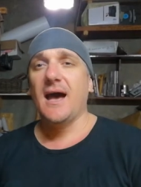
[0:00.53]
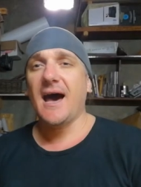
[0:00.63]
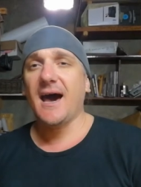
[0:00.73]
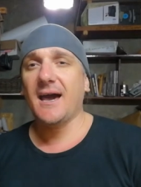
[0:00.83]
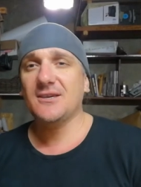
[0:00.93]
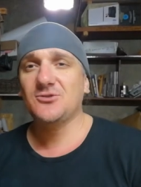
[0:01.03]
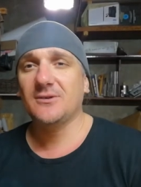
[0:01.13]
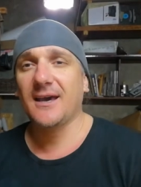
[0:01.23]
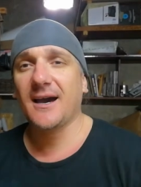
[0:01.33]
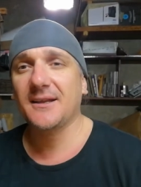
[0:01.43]
Hi
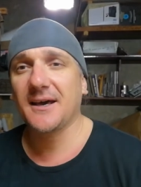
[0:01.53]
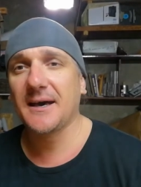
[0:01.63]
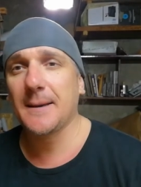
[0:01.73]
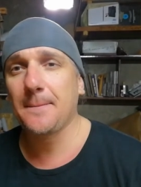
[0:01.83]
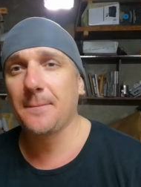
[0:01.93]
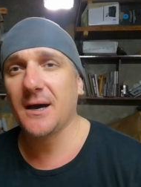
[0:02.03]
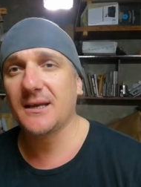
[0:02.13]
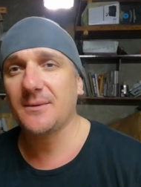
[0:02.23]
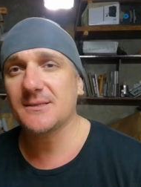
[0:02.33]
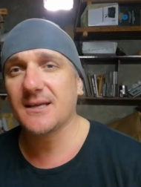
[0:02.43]
Juliana, my
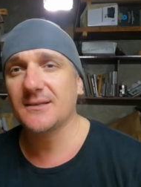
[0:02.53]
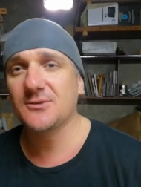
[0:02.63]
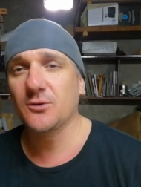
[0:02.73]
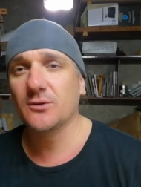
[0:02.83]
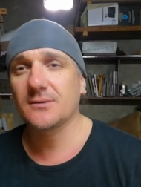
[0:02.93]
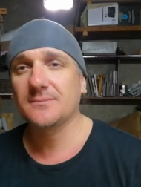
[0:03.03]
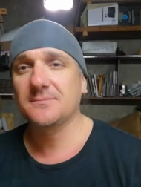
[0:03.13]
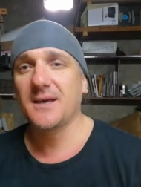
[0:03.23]
name is Anton.